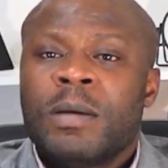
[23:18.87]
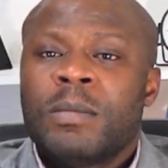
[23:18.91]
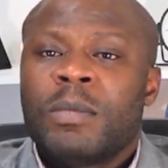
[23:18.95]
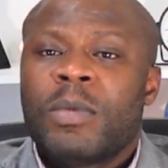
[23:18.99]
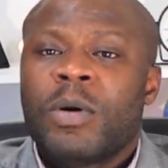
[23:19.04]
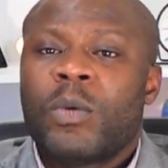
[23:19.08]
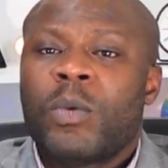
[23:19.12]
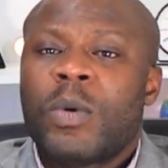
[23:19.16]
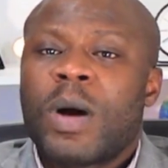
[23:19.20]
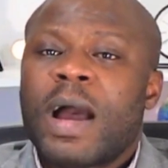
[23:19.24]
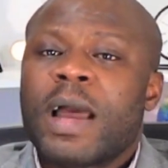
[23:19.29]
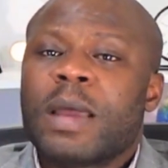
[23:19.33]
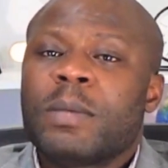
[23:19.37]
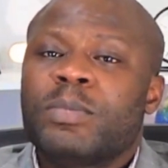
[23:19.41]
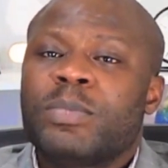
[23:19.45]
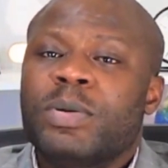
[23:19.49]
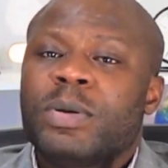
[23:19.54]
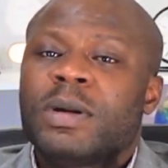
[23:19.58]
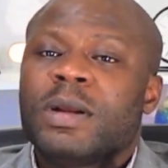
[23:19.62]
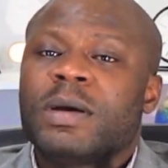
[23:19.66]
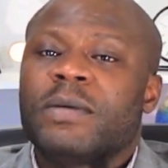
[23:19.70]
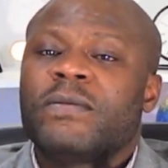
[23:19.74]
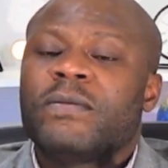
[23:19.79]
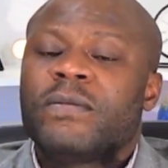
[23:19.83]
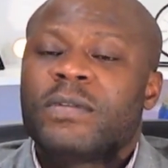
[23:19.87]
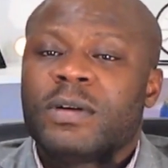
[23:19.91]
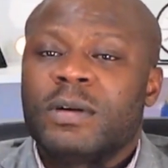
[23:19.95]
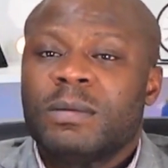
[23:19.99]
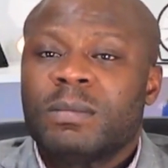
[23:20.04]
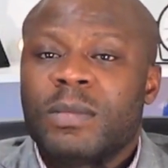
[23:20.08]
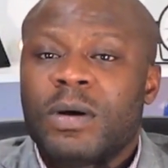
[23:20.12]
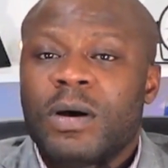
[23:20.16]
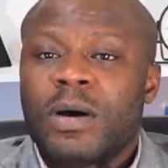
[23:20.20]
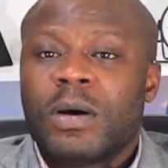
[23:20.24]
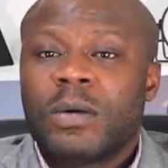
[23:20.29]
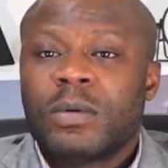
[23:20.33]
But why put up for
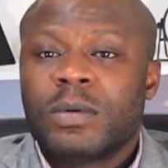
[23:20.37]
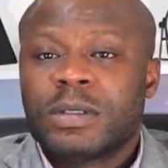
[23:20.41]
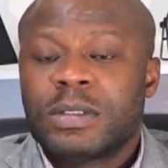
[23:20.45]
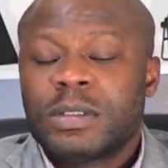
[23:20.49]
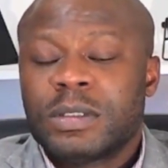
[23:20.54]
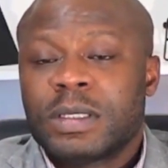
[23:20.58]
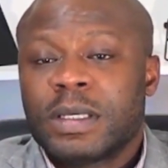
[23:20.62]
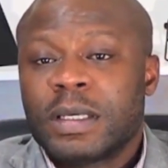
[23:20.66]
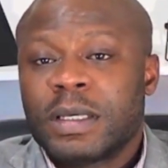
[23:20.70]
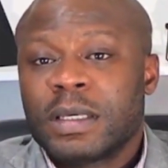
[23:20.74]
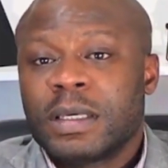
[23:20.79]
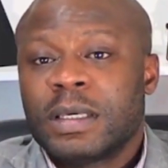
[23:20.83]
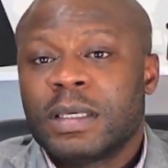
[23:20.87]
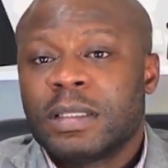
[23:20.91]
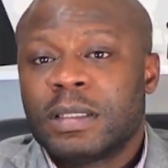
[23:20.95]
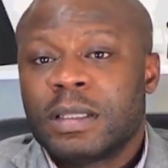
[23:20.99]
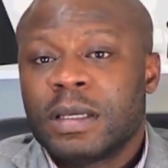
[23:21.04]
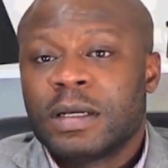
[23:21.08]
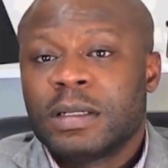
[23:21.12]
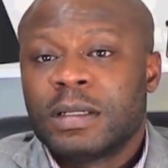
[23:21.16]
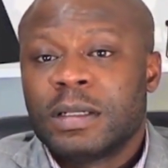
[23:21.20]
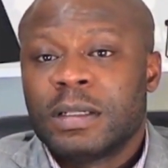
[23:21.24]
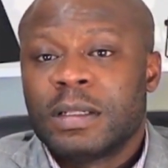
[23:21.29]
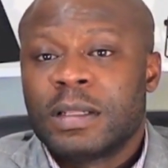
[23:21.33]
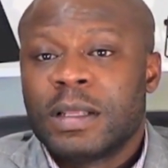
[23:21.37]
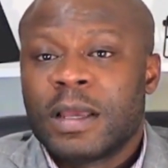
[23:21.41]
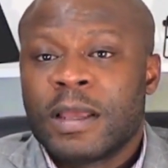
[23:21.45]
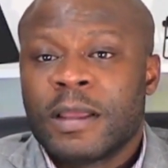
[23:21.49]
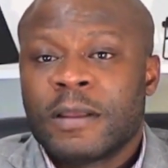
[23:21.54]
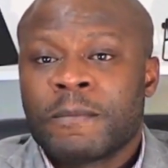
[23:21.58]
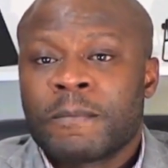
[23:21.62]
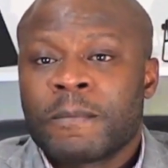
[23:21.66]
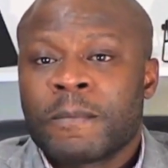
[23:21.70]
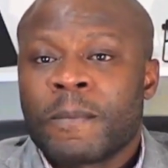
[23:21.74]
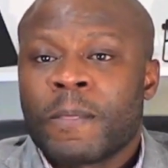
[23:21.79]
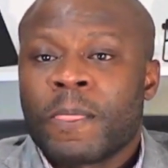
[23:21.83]
tomorrow what you can get done
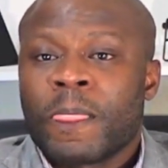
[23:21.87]
today?